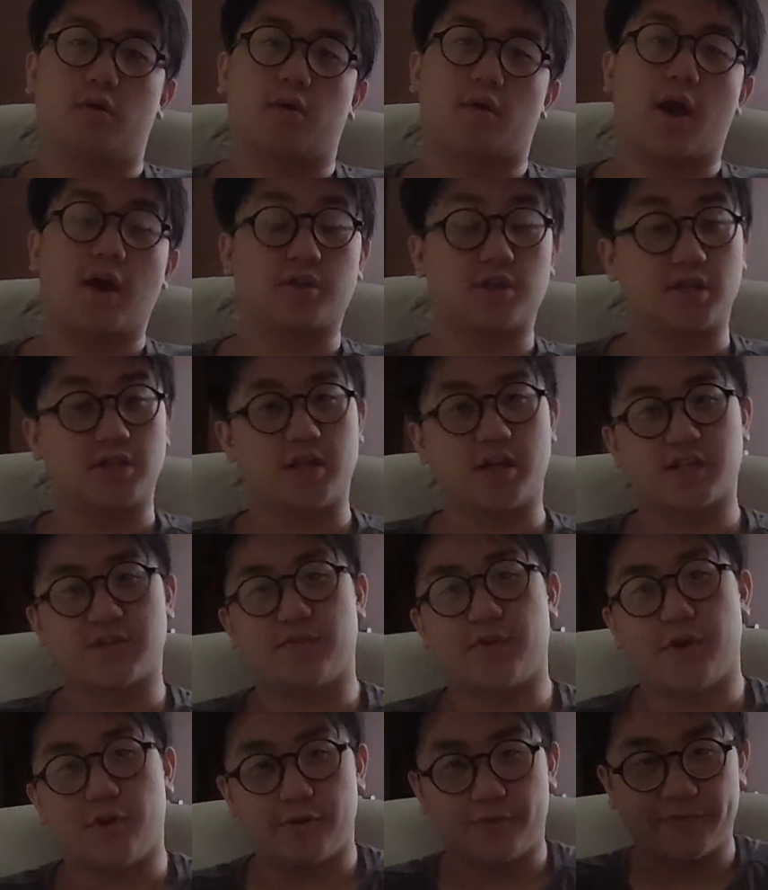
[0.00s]
Catch you guys, the next
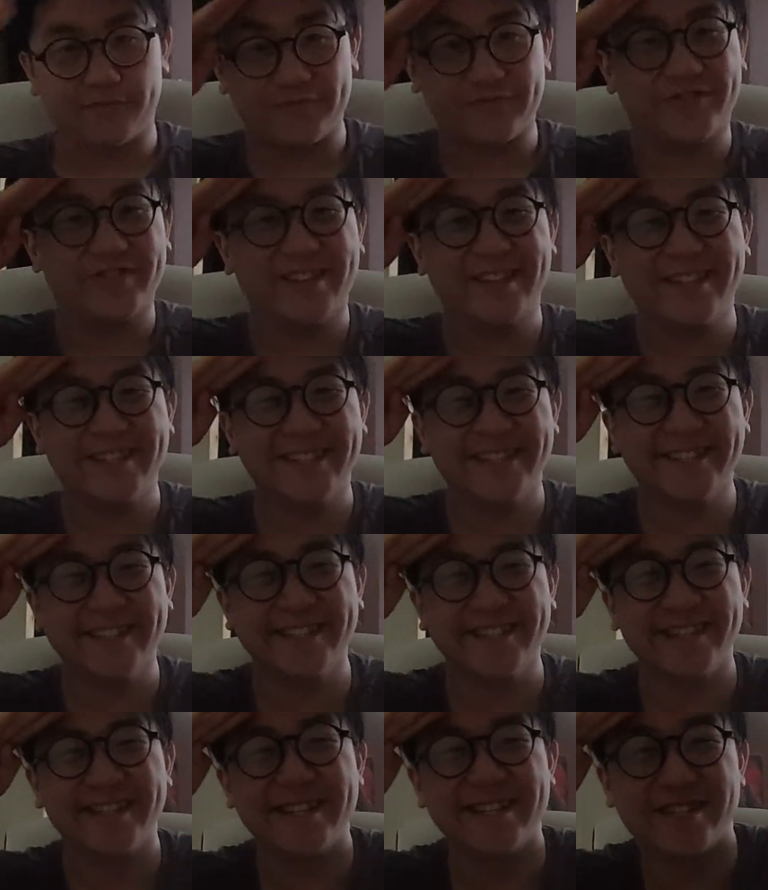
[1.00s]
video.
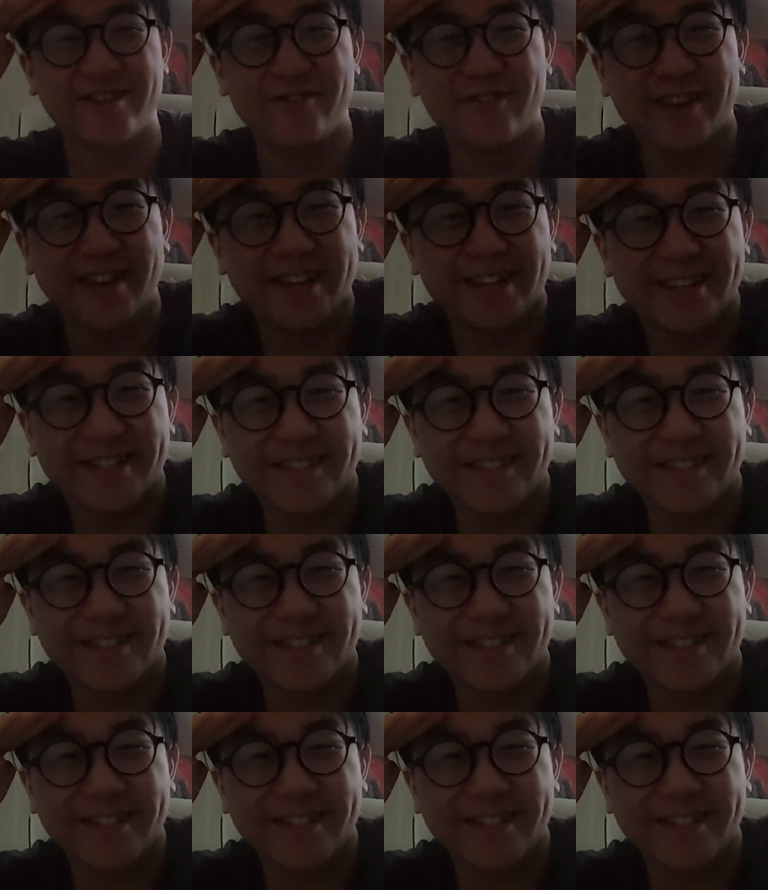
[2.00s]
Suey.